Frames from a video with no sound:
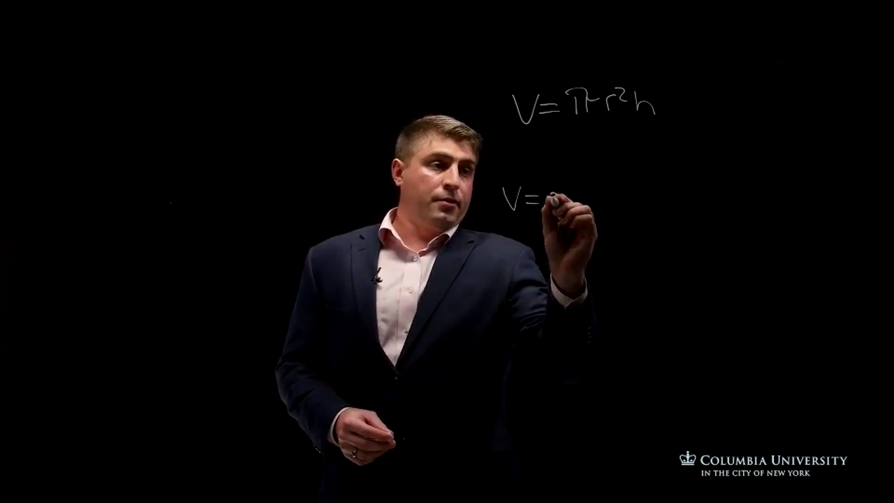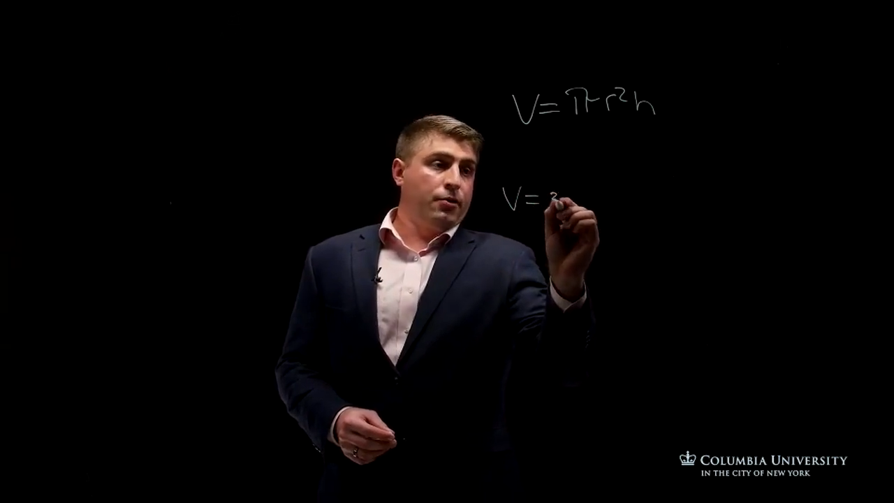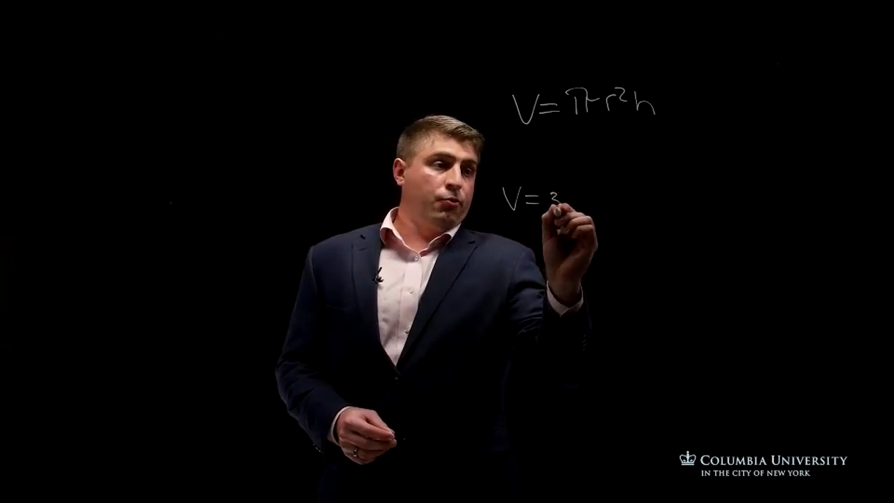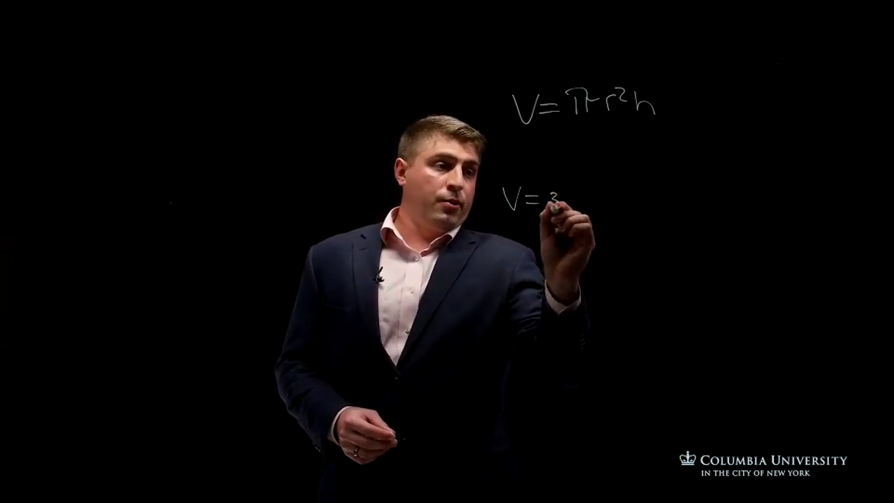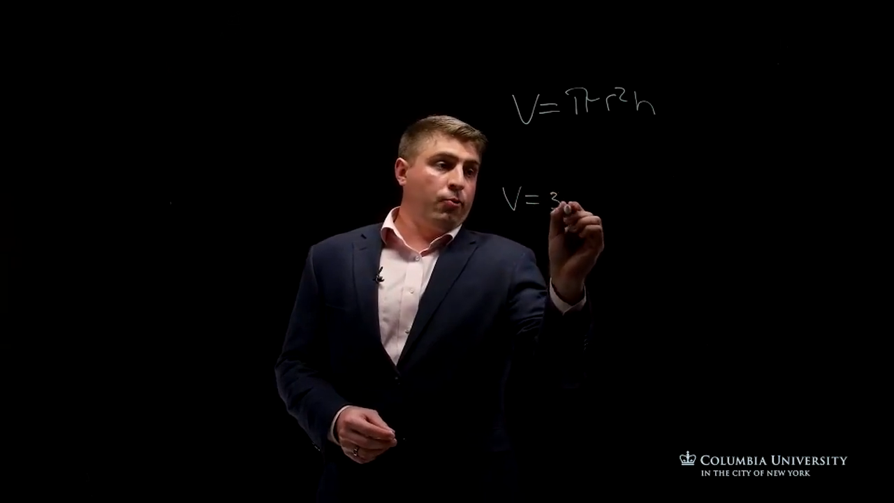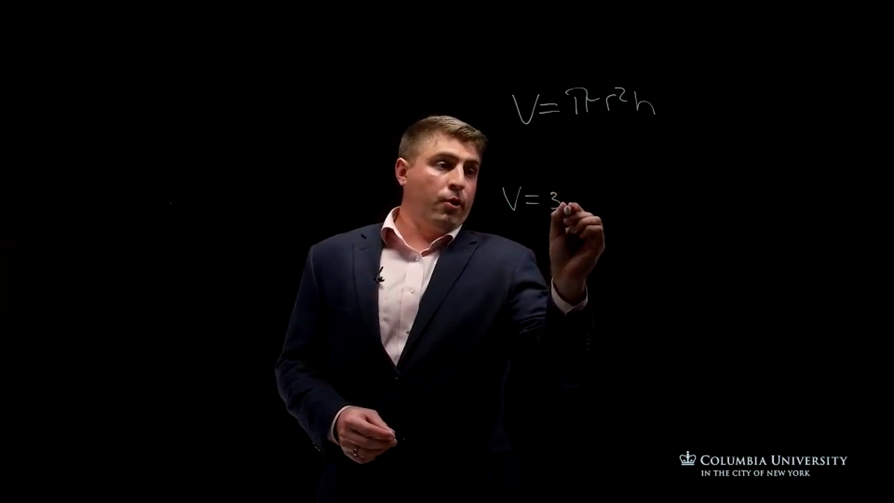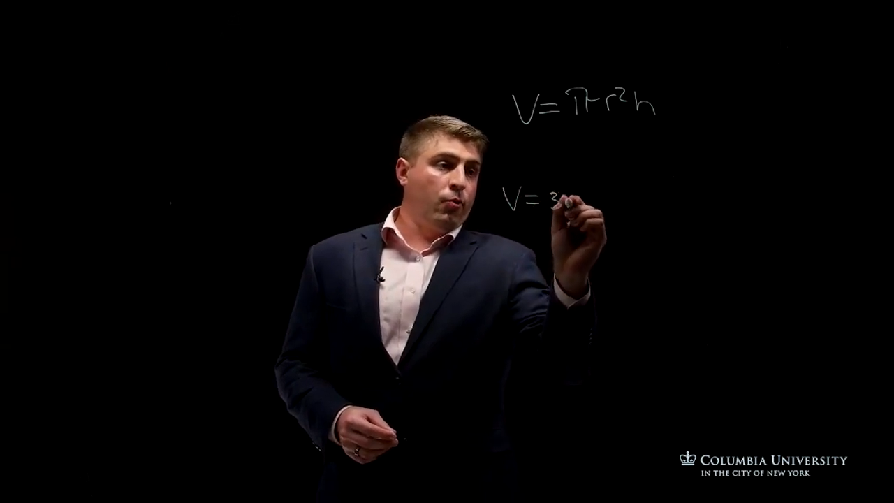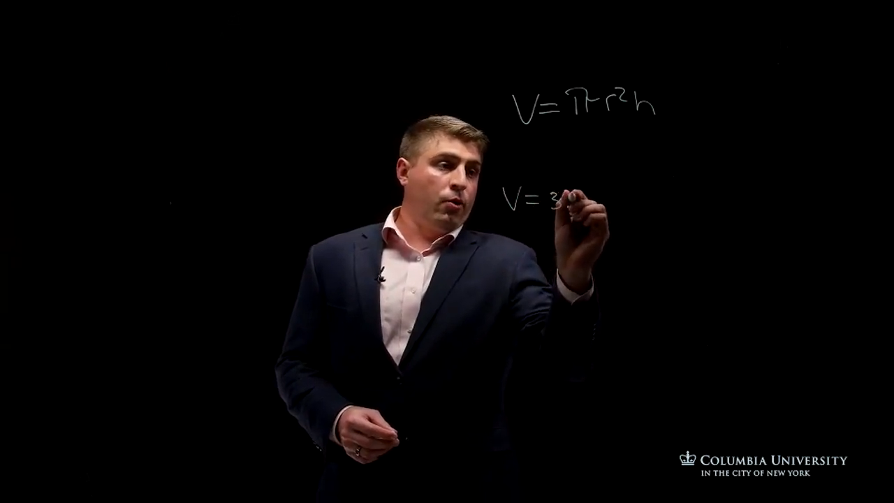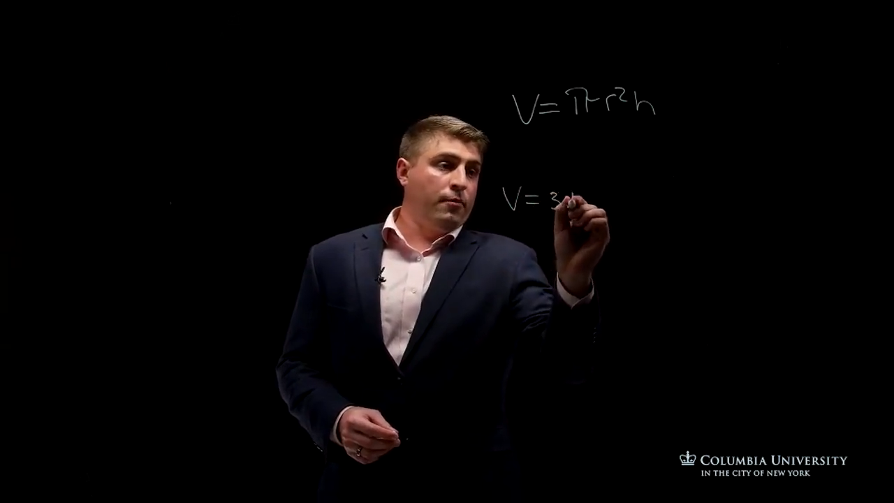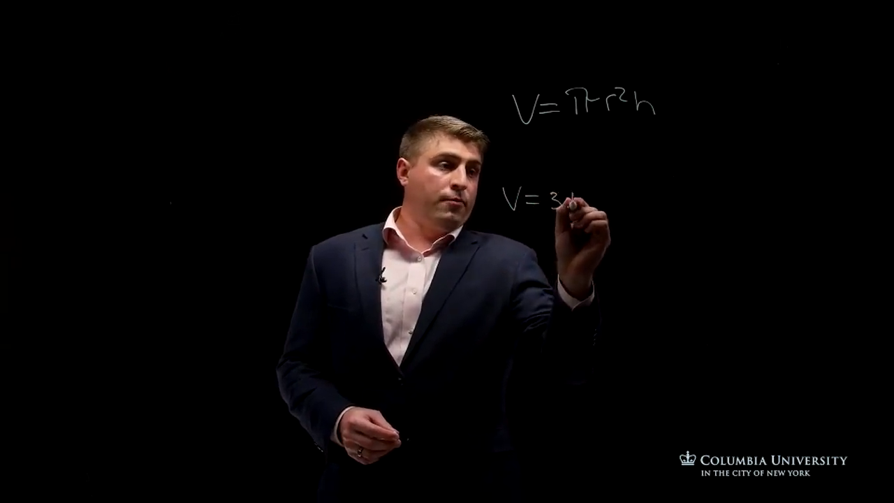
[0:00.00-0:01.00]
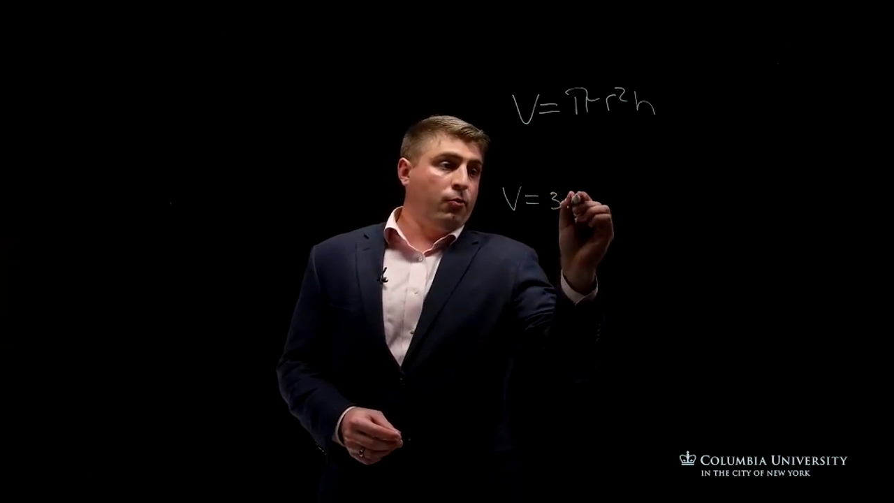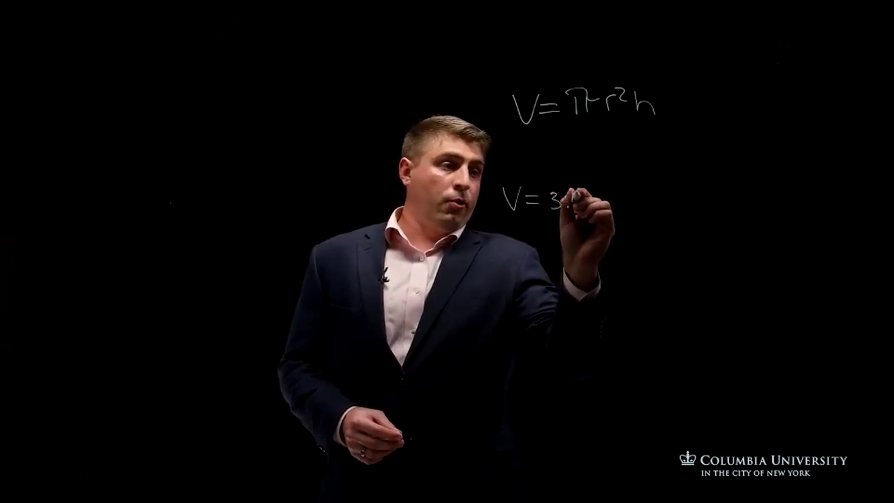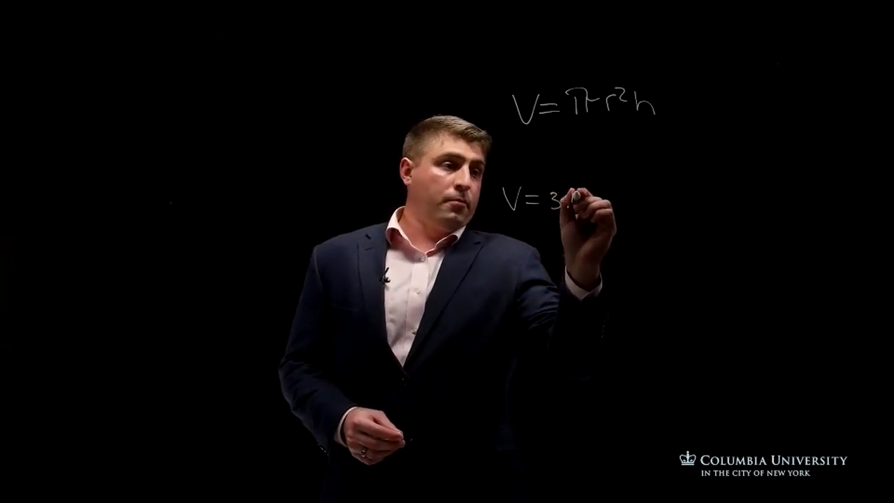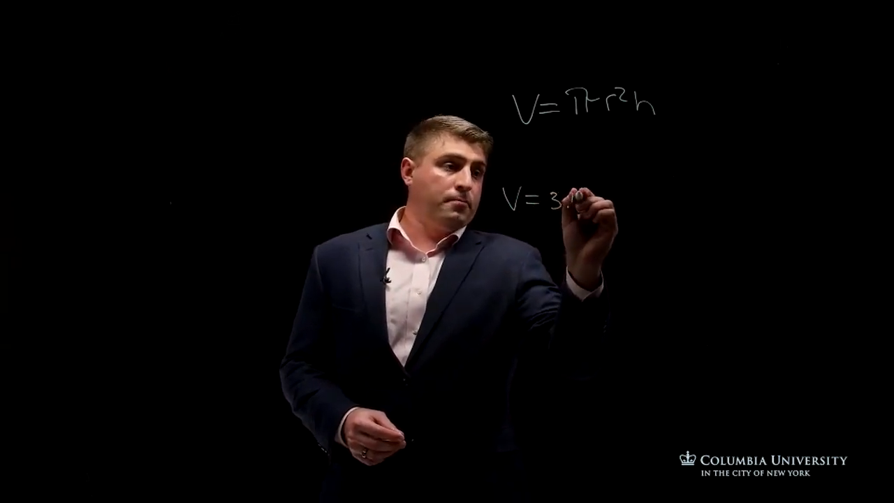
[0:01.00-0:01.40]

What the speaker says: 3.14